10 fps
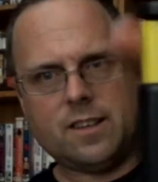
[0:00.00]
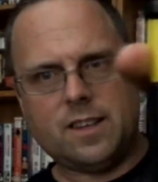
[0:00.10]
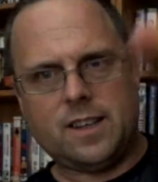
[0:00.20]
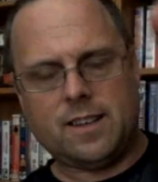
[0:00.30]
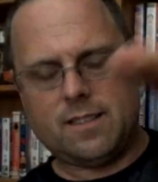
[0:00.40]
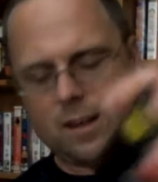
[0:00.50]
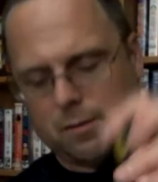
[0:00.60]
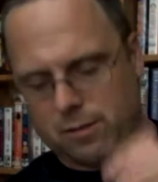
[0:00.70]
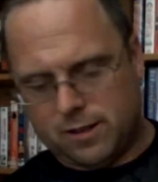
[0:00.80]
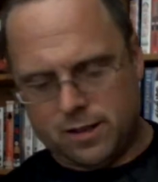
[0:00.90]
yellow
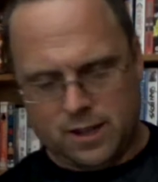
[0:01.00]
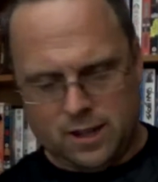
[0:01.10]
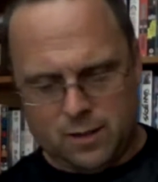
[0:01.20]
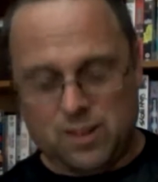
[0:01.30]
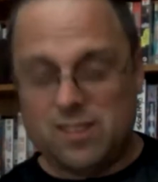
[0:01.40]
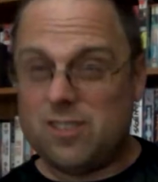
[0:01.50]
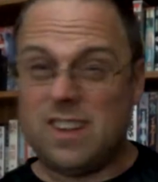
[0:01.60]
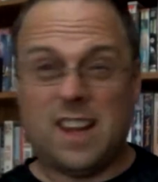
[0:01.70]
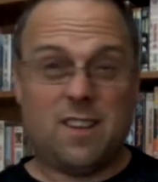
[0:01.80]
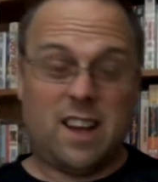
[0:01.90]
tab on, which
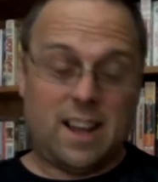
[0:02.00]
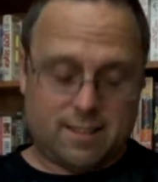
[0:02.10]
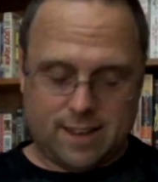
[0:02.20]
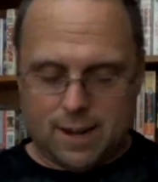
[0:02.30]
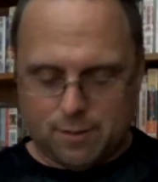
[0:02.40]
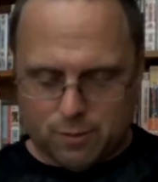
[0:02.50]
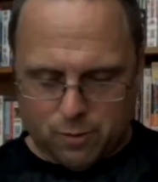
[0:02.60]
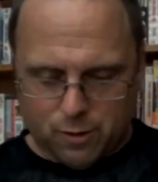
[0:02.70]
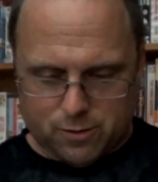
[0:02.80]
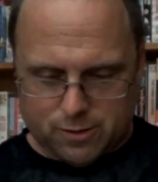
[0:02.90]
doesn't actually have a
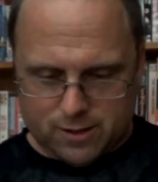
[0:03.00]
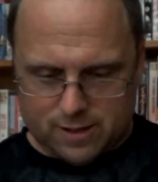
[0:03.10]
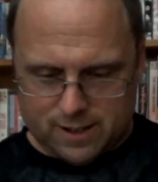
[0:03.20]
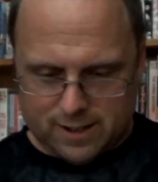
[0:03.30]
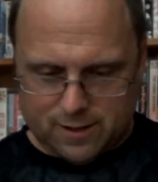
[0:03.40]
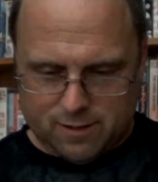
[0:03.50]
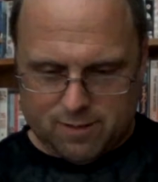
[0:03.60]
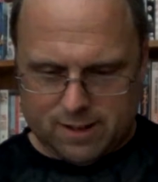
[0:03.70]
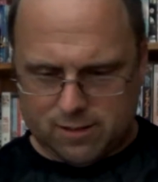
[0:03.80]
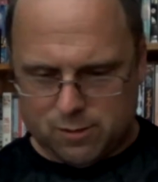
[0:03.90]
function. You know, I
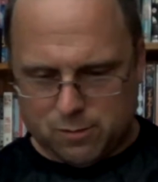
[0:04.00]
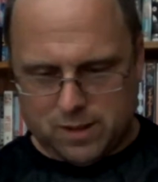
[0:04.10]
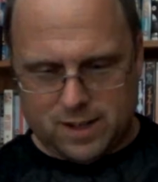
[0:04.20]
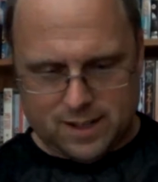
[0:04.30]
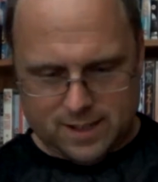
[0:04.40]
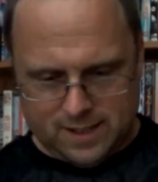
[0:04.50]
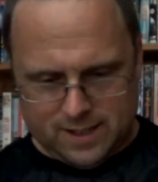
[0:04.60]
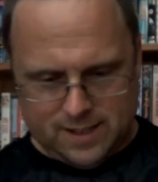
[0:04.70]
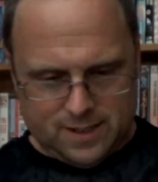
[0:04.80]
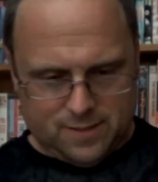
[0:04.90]
read somewhere.
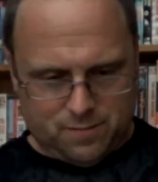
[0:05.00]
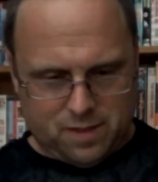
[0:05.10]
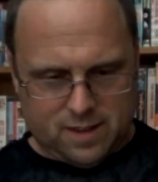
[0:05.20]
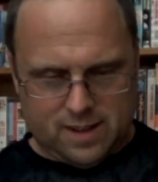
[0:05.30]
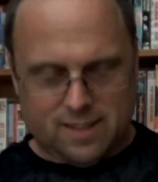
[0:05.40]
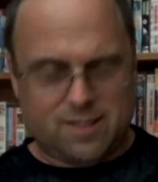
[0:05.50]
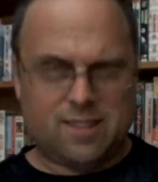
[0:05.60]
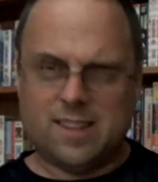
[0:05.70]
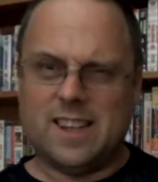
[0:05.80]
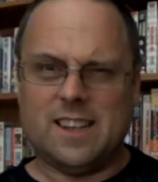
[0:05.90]
It's
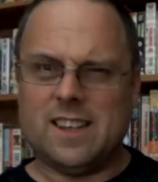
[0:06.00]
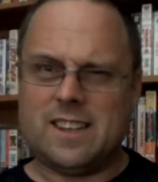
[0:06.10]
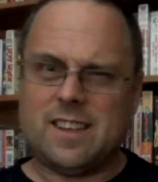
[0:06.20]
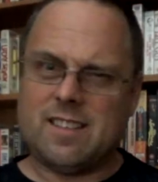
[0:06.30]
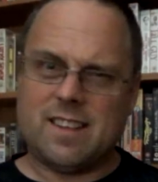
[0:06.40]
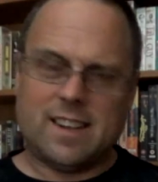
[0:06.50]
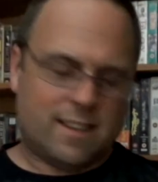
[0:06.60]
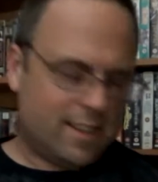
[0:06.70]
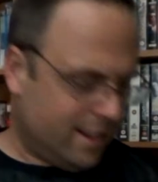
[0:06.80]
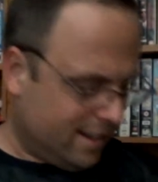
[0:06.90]
just a little design
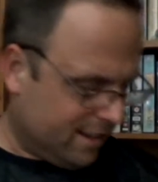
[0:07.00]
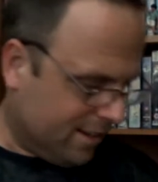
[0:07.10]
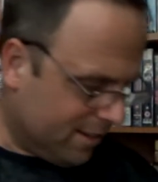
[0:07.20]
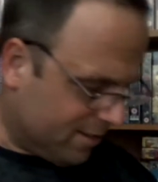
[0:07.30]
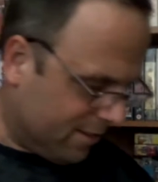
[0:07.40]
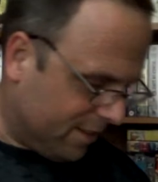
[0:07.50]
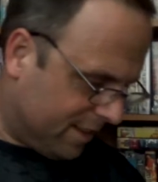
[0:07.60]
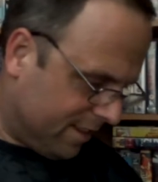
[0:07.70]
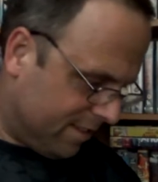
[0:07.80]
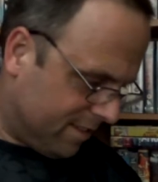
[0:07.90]
thing, you know, so you
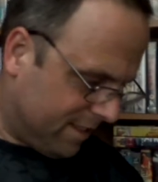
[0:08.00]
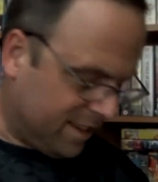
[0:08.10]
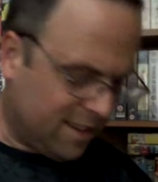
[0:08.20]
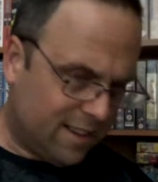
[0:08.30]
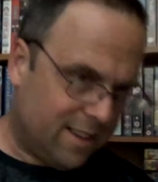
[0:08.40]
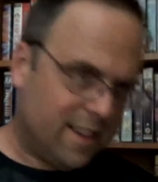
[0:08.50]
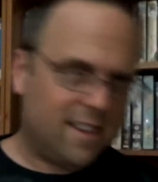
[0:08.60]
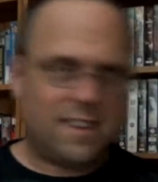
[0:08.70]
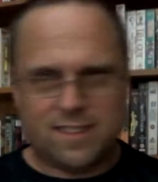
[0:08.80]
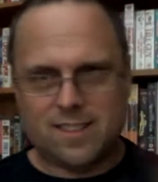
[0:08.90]
can see, oh,
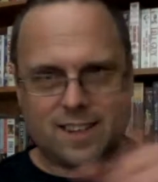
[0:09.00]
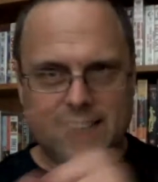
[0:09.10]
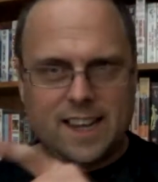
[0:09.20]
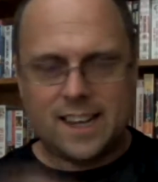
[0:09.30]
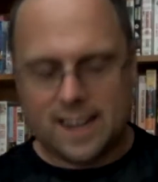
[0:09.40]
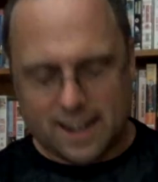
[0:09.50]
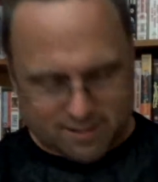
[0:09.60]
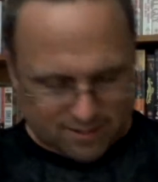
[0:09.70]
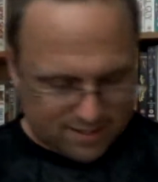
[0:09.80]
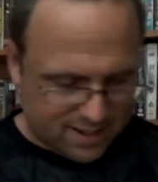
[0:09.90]
that's an EA
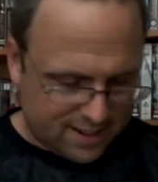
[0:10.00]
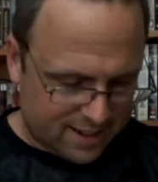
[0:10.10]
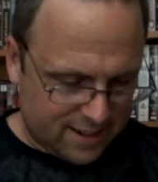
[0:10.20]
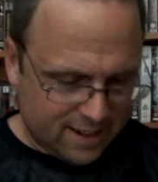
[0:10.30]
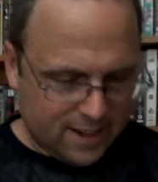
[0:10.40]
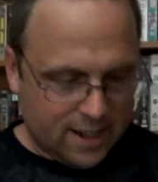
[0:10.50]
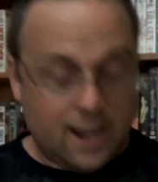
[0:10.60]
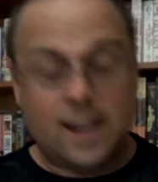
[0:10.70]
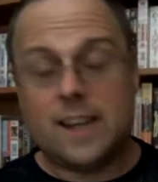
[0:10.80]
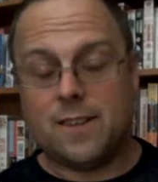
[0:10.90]
cartridge, that.
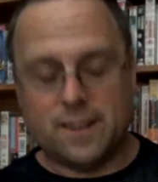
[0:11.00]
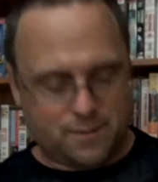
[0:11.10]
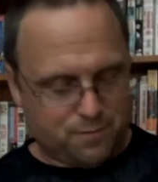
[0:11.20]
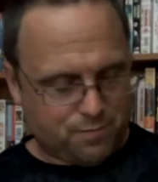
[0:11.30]
Anyway,